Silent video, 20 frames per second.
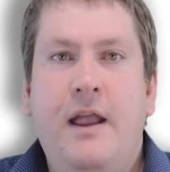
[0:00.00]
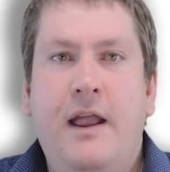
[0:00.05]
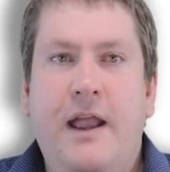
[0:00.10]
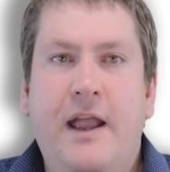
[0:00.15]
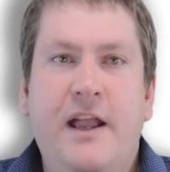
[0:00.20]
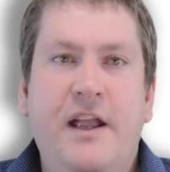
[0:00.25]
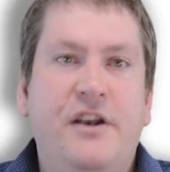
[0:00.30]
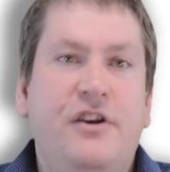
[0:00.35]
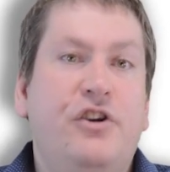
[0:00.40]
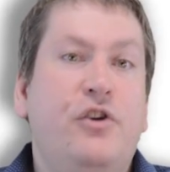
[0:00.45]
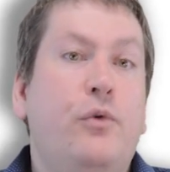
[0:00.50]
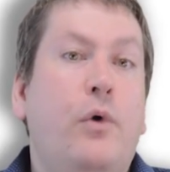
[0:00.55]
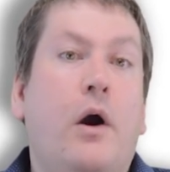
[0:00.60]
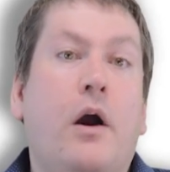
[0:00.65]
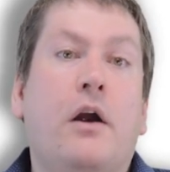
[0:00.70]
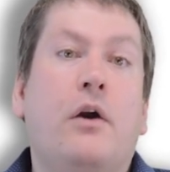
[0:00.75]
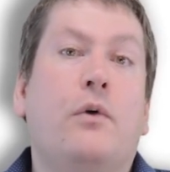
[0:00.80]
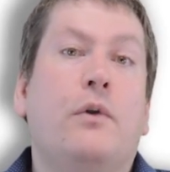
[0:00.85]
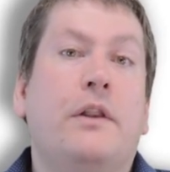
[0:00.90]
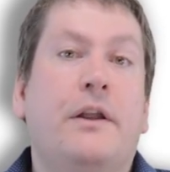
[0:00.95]
and you
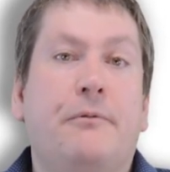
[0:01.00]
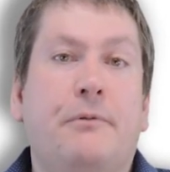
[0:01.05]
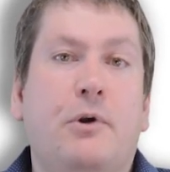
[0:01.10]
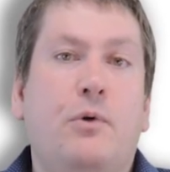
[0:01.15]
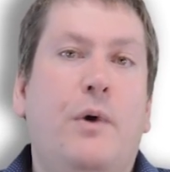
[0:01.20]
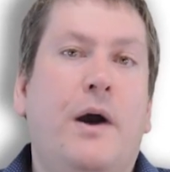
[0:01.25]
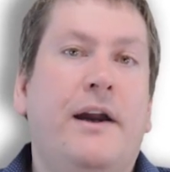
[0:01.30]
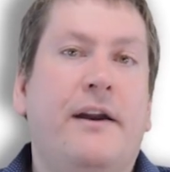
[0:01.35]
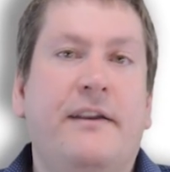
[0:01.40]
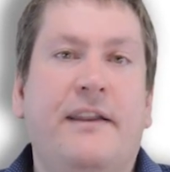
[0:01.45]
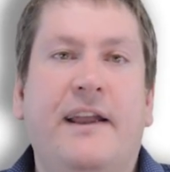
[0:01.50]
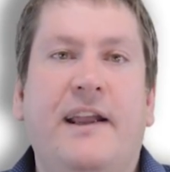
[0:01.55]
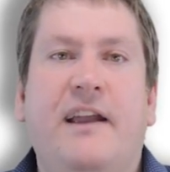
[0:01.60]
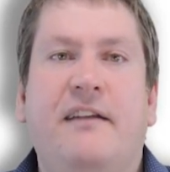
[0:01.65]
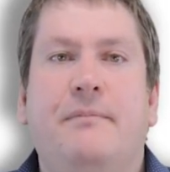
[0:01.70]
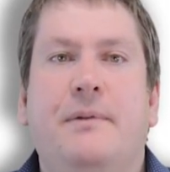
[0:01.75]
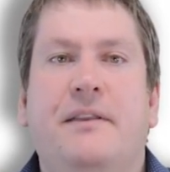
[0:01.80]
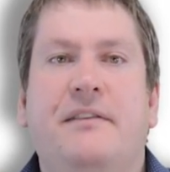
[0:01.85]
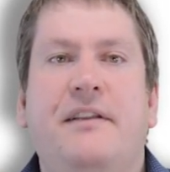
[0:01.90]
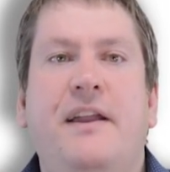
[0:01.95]
are only required, like
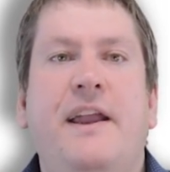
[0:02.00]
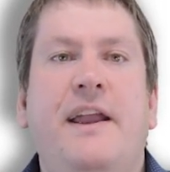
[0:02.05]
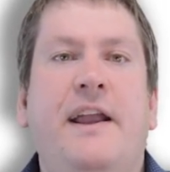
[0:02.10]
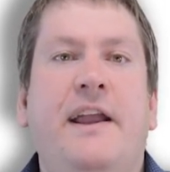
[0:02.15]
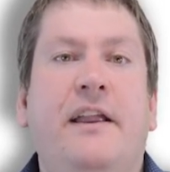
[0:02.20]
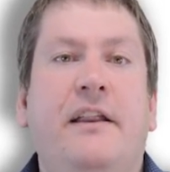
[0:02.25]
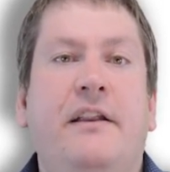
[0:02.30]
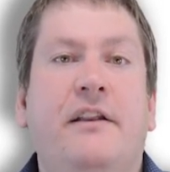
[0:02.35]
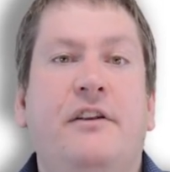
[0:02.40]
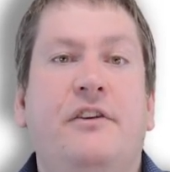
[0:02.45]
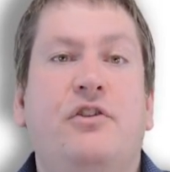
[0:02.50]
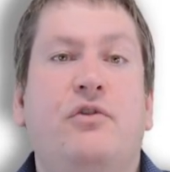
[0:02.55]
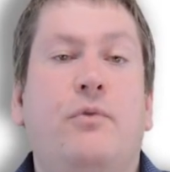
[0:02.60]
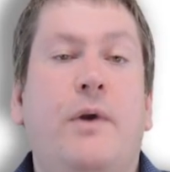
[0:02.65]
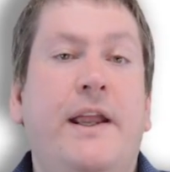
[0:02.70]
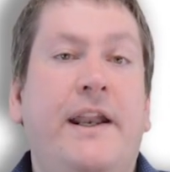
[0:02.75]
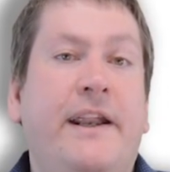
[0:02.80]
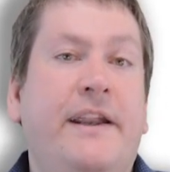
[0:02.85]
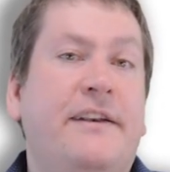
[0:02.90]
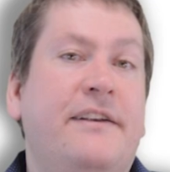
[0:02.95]
I've been saying it, to
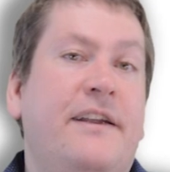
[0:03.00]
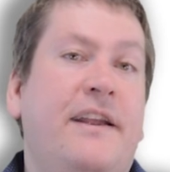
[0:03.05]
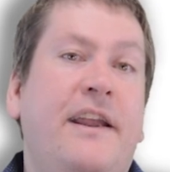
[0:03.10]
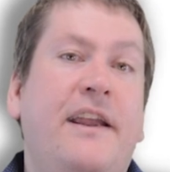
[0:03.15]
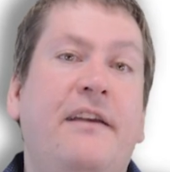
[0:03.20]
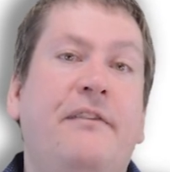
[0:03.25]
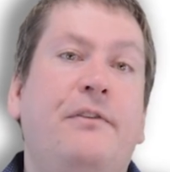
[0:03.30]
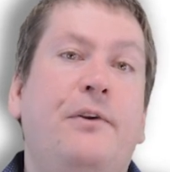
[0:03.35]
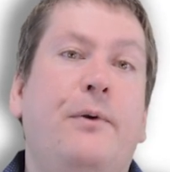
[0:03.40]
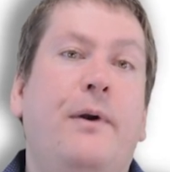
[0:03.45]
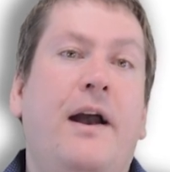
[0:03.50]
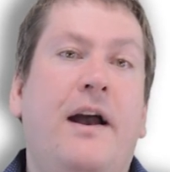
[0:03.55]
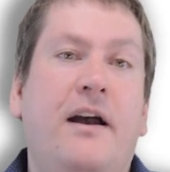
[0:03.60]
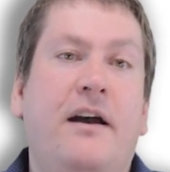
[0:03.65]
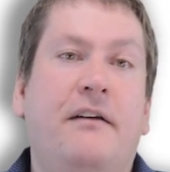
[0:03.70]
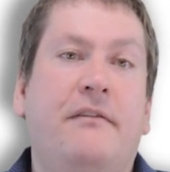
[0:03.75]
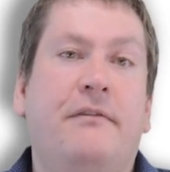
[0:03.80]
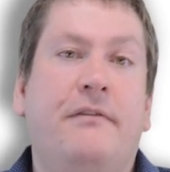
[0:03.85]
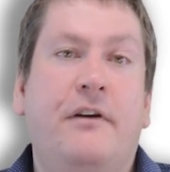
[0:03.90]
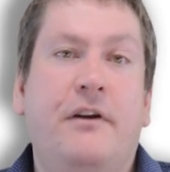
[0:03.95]
write it if you
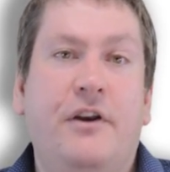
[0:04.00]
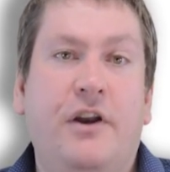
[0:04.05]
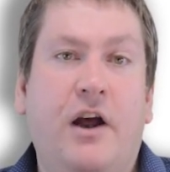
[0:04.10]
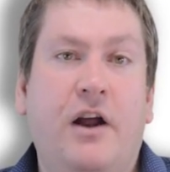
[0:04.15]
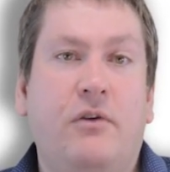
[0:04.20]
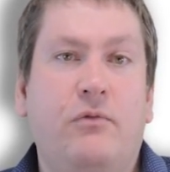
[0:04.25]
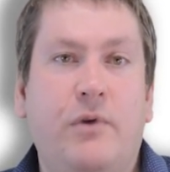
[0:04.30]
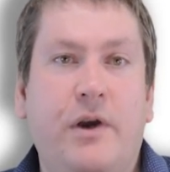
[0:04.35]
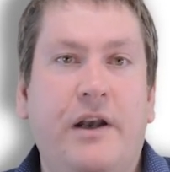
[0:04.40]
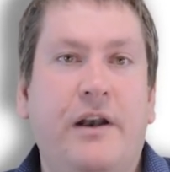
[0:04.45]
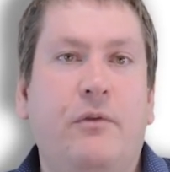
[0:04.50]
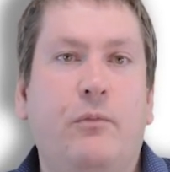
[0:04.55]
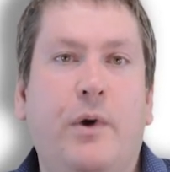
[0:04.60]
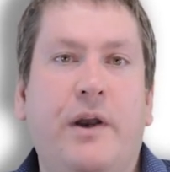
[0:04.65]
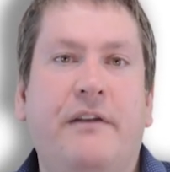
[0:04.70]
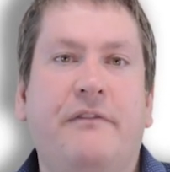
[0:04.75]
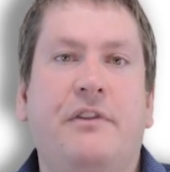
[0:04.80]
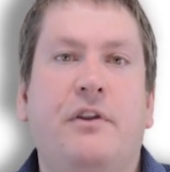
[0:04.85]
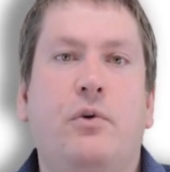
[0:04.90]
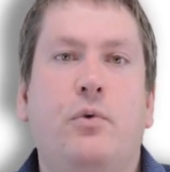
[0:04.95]
have not written one
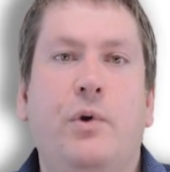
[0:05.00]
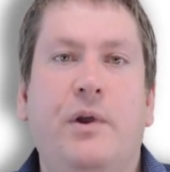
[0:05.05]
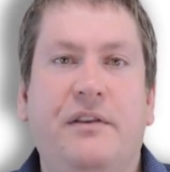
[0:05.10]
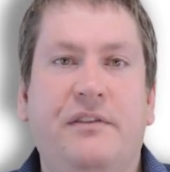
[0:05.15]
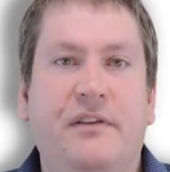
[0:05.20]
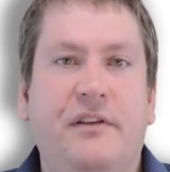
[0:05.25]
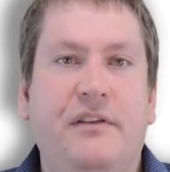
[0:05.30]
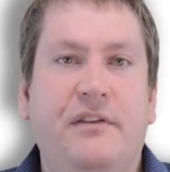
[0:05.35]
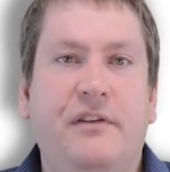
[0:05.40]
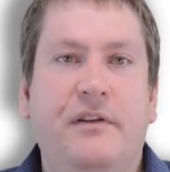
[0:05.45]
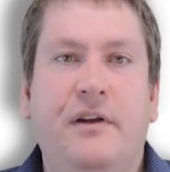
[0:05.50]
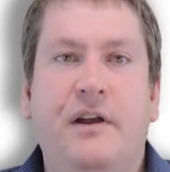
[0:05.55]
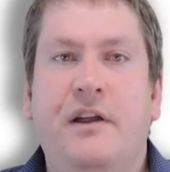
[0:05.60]
of the quizzes.